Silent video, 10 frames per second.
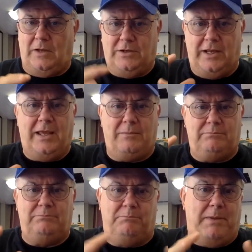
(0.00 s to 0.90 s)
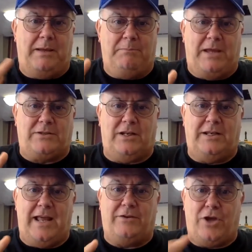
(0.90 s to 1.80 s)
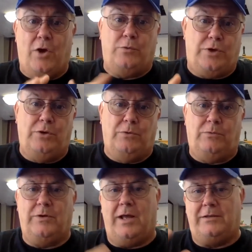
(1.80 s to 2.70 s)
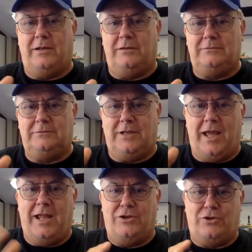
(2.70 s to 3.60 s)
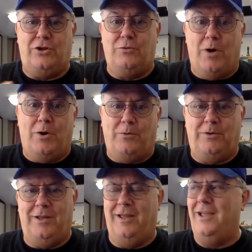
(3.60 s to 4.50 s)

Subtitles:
to get basically down to O2, not to H2O.